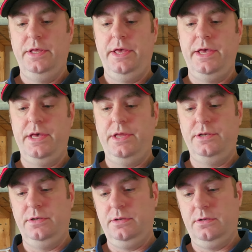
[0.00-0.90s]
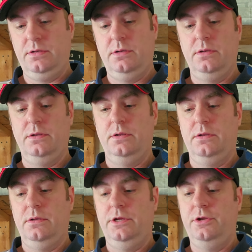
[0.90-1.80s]
and
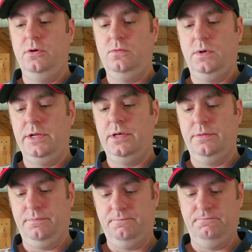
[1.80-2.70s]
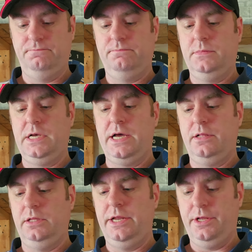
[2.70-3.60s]
you don't want to kind
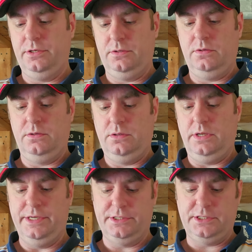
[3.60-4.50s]
of let it like